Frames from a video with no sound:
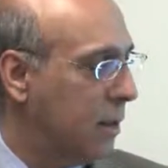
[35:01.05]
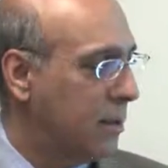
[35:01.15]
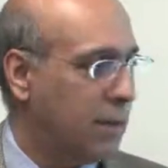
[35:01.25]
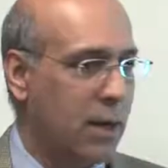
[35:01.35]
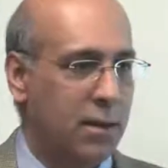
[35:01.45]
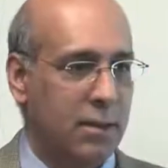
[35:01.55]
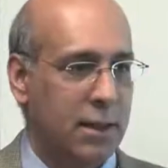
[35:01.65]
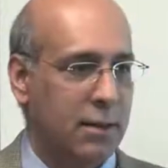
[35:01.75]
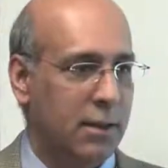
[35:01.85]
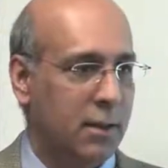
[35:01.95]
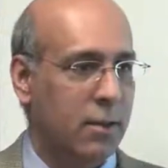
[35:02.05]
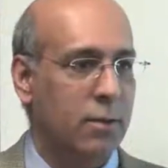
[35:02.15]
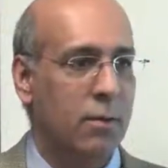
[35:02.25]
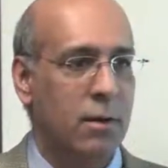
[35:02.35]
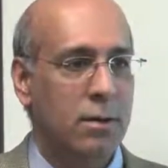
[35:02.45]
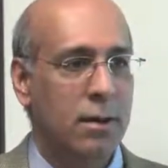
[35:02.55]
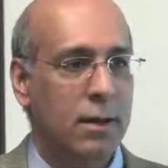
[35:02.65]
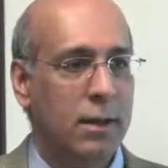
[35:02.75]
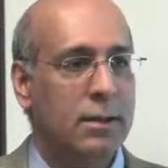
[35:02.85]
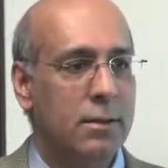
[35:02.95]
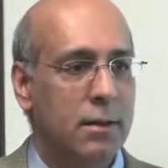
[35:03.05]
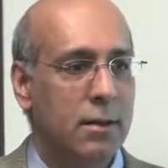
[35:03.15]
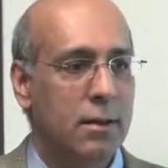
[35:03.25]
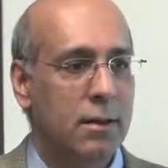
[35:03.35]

Spent all those years in the third world. Yes, sir?